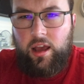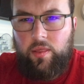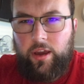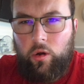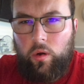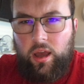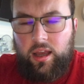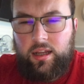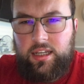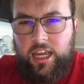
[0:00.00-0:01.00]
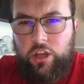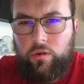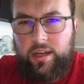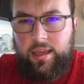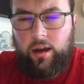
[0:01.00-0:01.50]
Now,
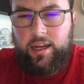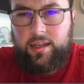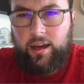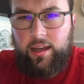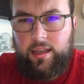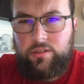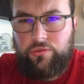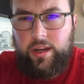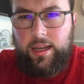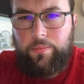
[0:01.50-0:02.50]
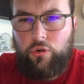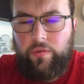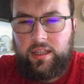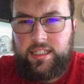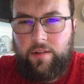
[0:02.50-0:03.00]
continually, HighTide is really proving
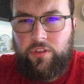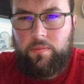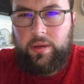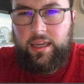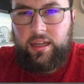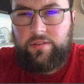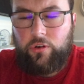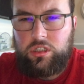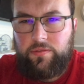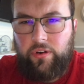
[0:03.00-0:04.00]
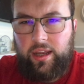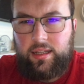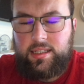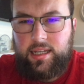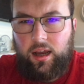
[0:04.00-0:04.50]
itself to be a diversified
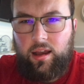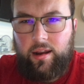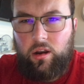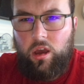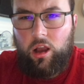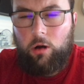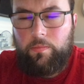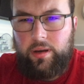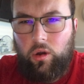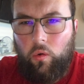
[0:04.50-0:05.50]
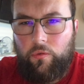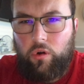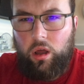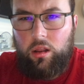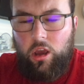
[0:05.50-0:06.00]
stock and company
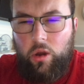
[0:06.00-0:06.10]
overall,